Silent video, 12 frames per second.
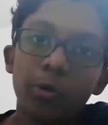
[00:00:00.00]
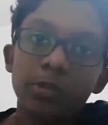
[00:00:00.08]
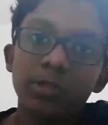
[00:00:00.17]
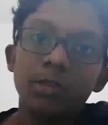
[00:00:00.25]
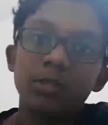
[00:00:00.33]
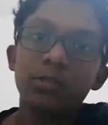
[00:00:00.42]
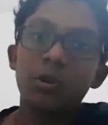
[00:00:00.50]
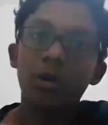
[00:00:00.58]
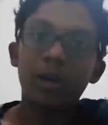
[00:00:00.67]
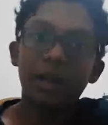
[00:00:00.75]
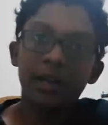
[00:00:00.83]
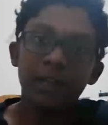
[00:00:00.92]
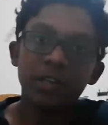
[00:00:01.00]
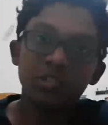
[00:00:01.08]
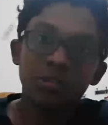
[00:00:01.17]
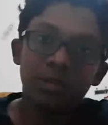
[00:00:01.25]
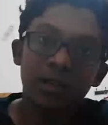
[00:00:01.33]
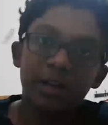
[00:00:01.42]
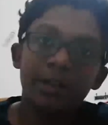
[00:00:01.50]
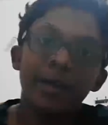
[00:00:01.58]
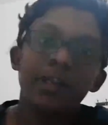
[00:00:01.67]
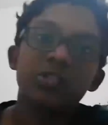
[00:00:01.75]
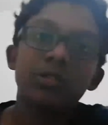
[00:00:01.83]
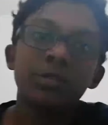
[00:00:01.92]
is called adhesion.
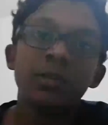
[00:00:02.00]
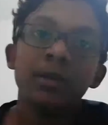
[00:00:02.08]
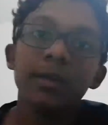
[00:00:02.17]
Adhesion